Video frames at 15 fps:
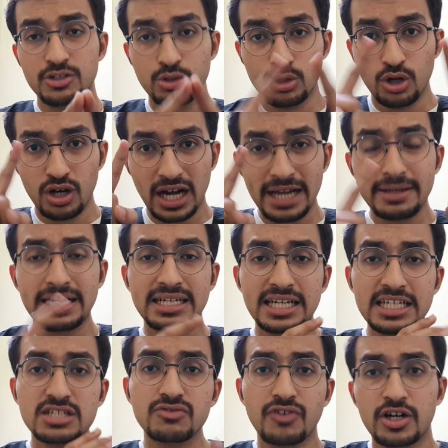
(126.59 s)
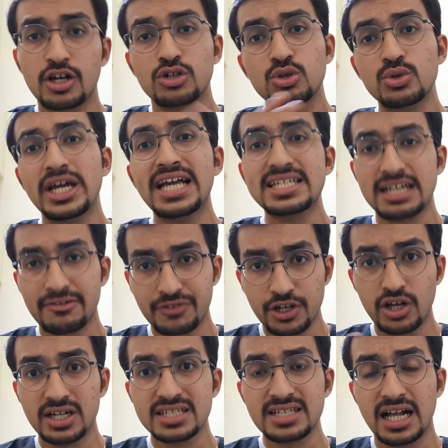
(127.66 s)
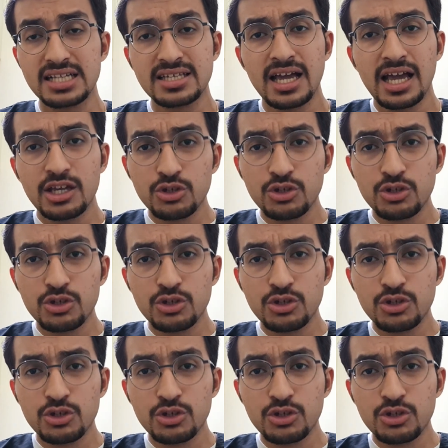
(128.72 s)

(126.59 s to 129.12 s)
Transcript: you know, I mean, at least one or two days after your results,